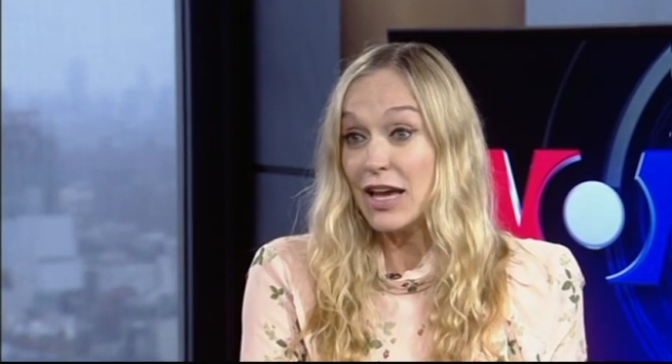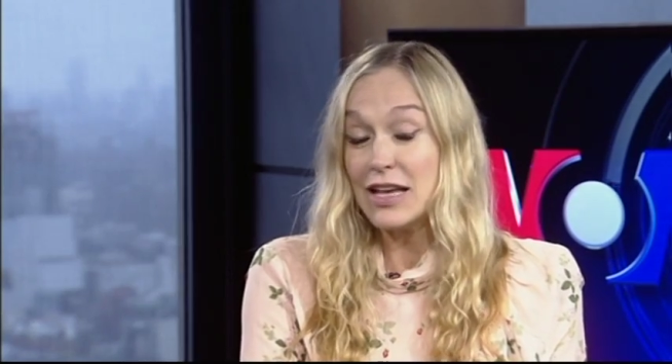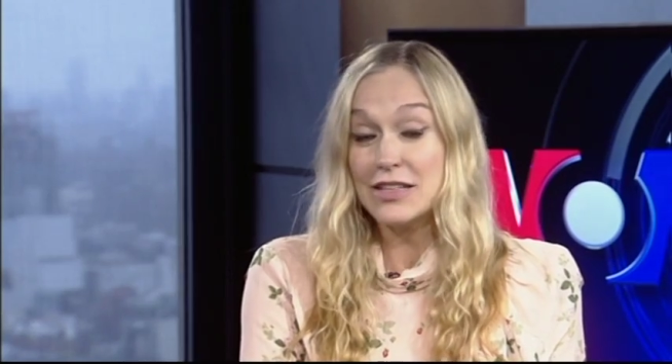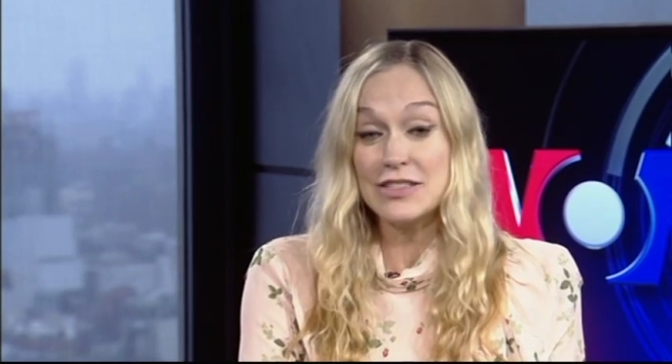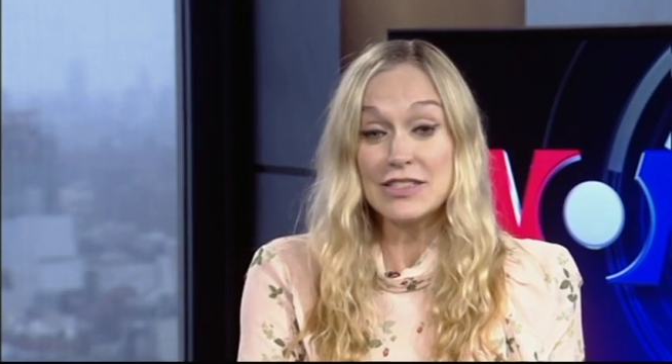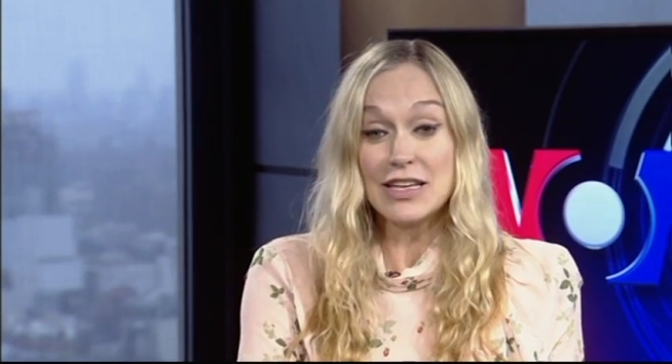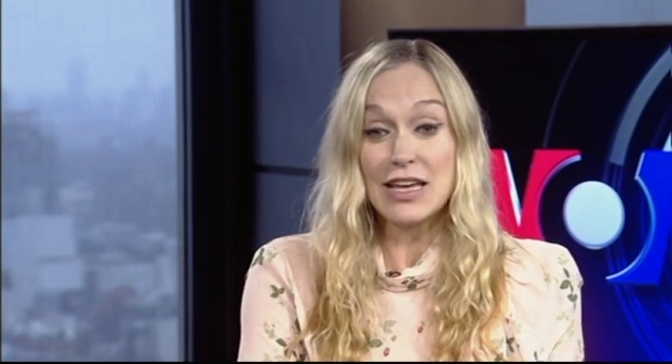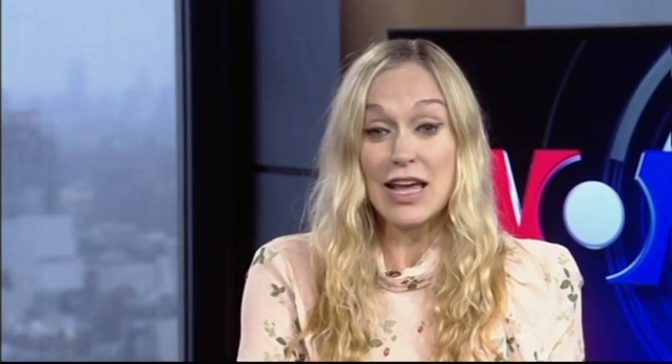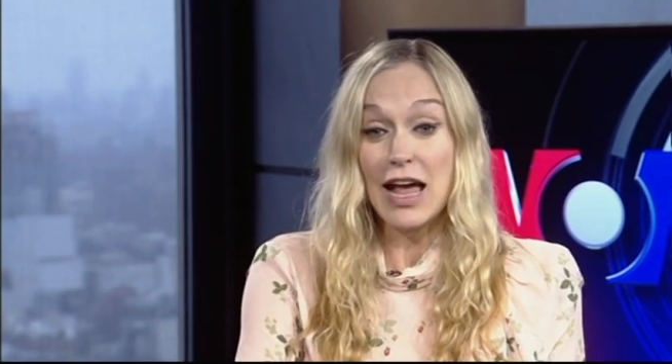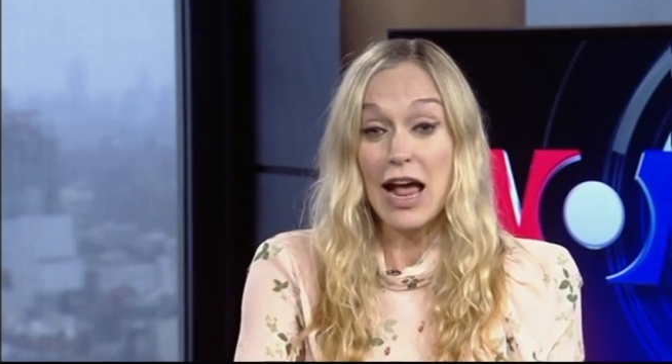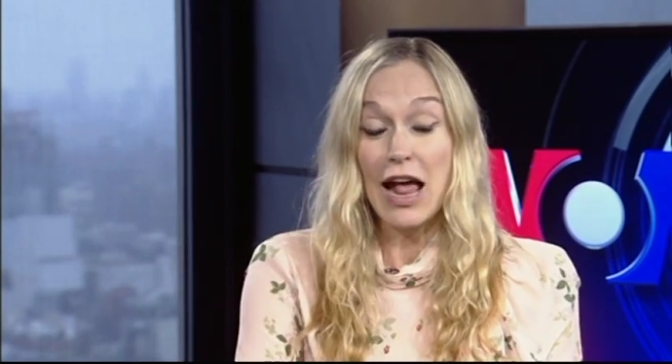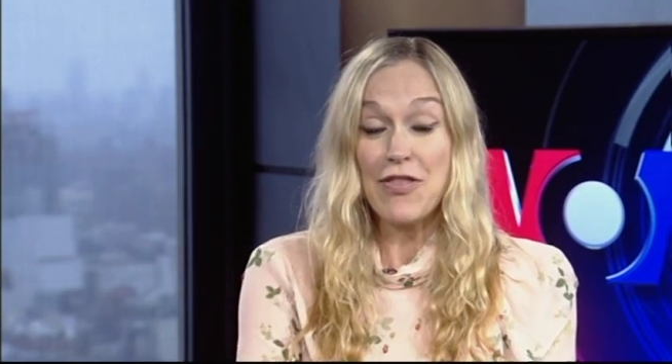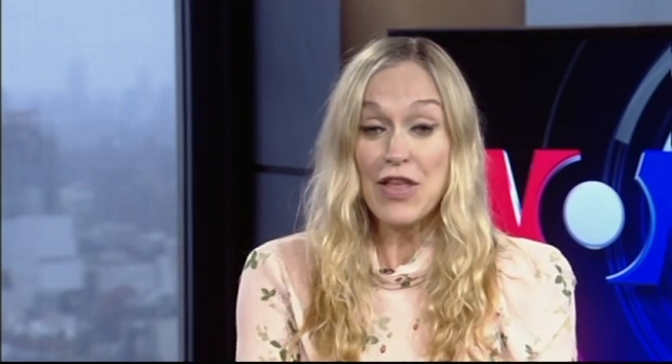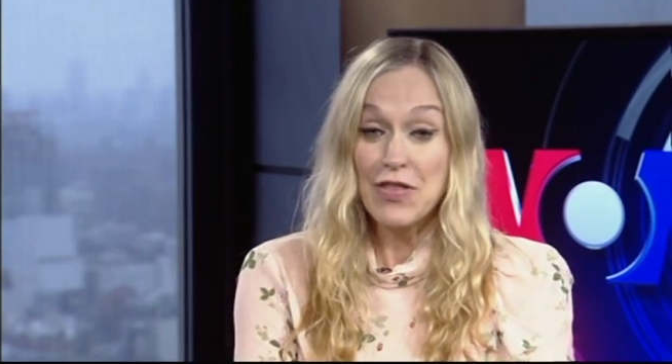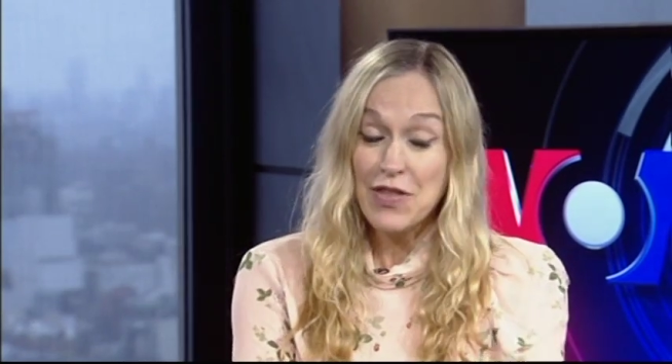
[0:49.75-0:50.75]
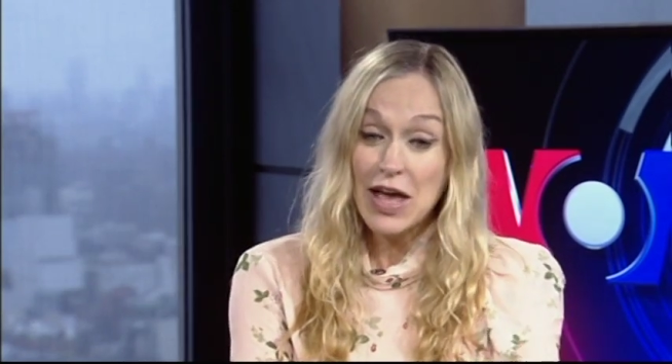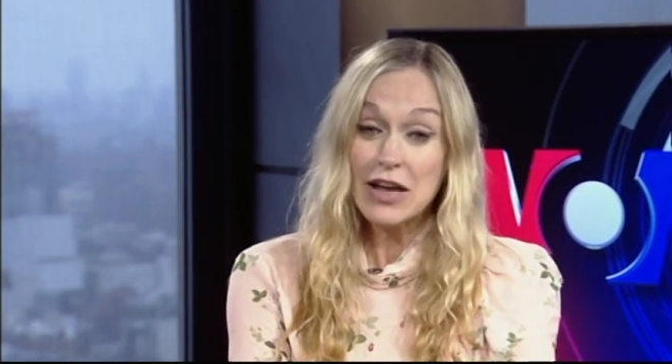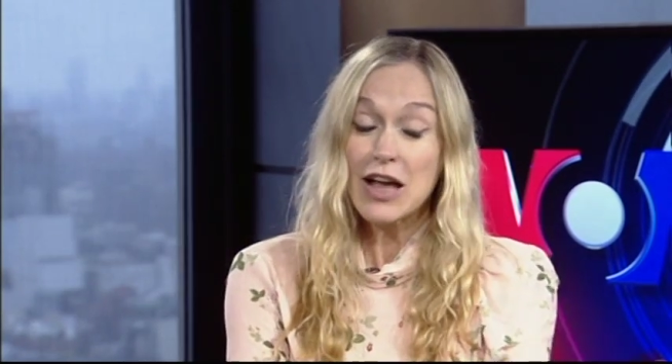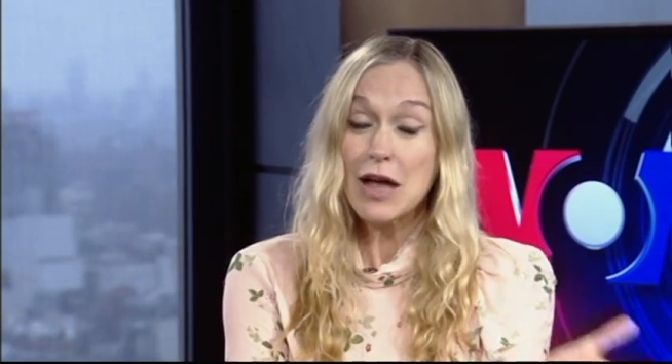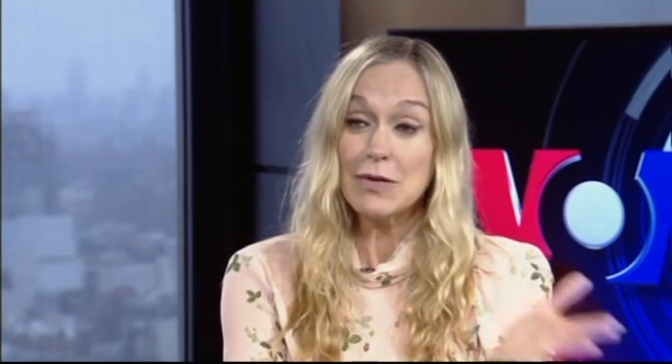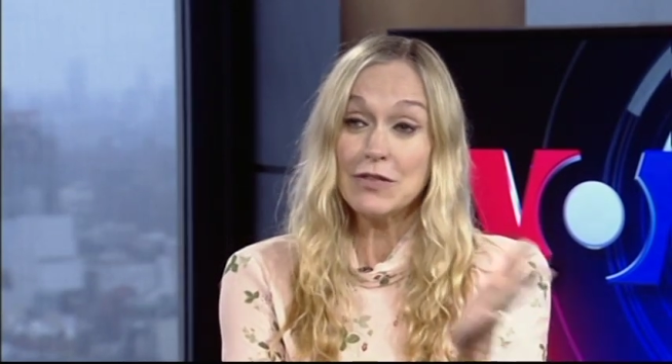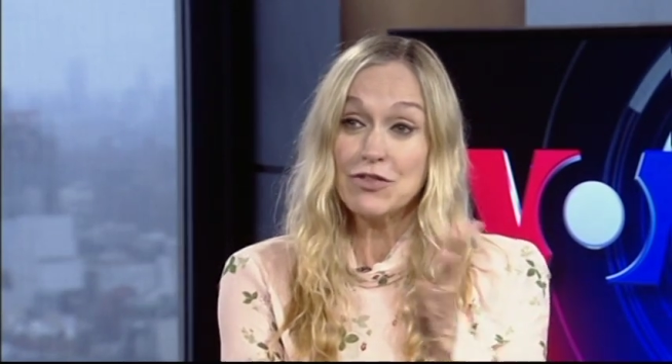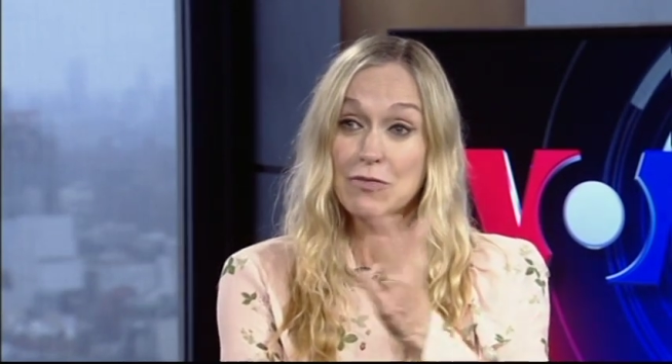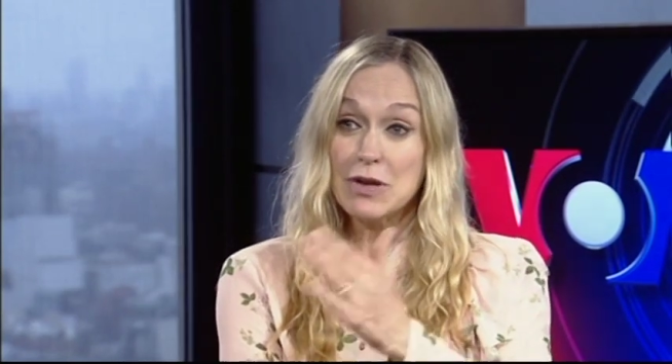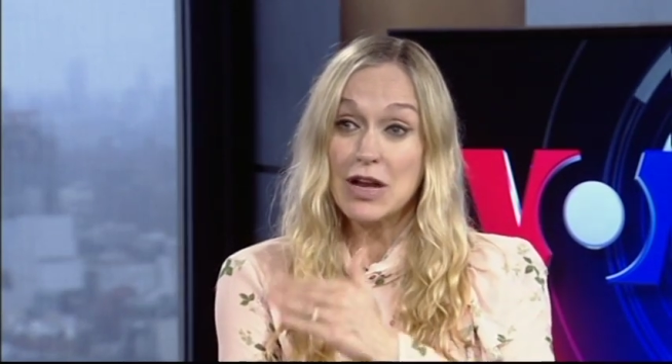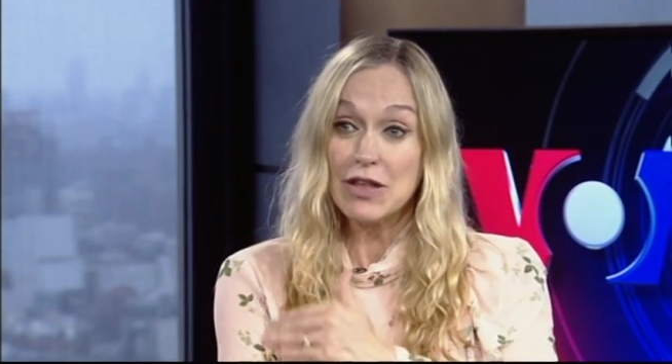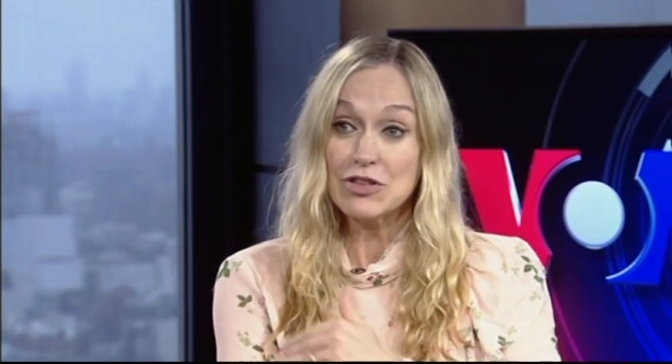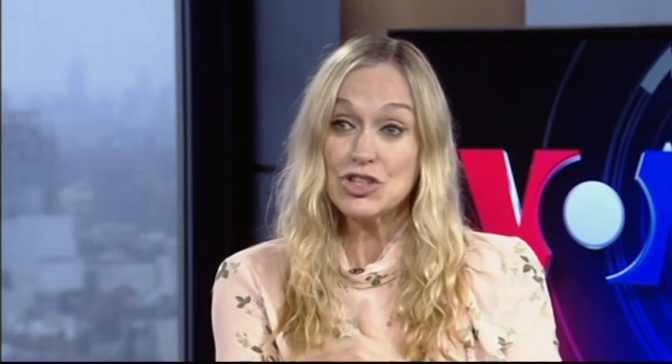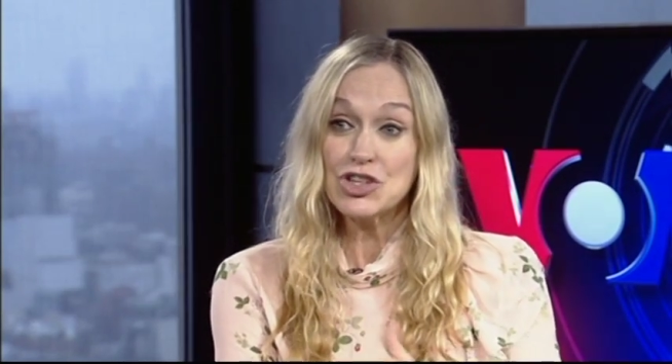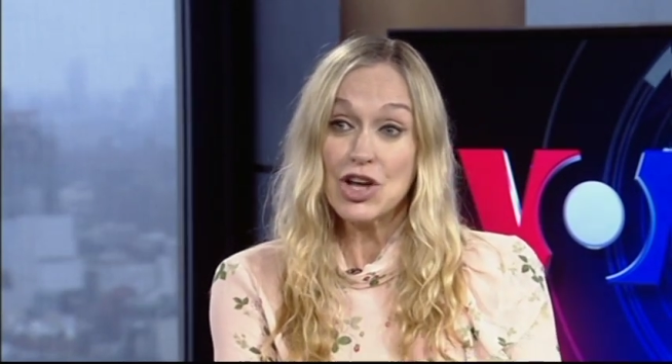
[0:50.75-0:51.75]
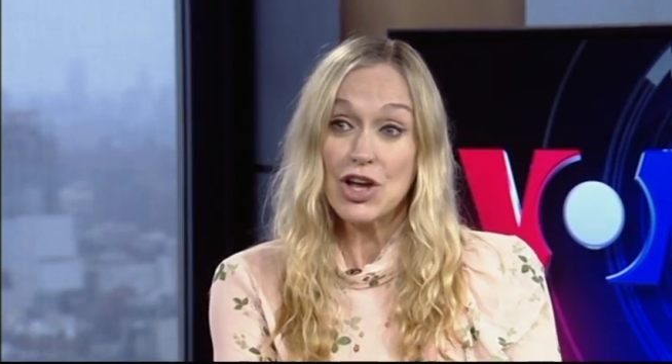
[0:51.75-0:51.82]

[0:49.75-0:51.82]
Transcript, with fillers: It's, and then they're coming from another